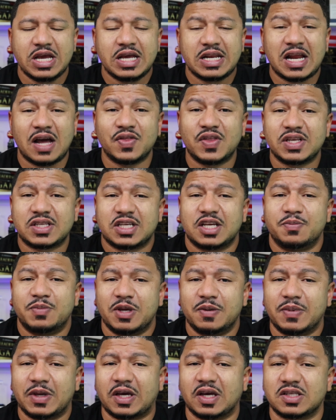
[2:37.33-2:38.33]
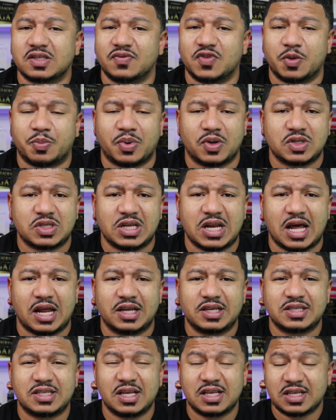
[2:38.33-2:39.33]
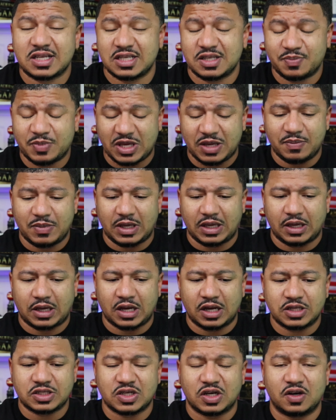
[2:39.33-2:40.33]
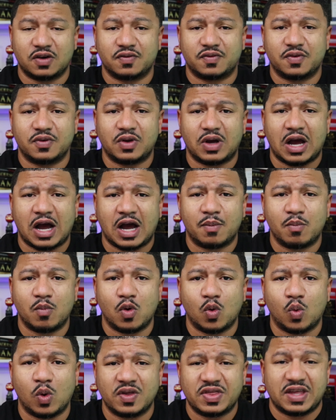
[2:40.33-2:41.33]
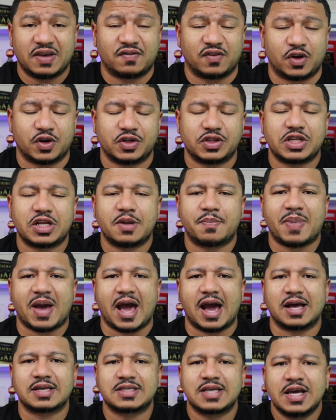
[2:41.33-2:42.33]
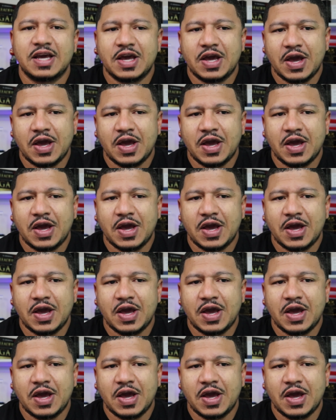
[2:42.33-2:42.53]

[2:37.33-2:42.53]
Now, this could be because of their personalities. This could be because of what they've learned in the past.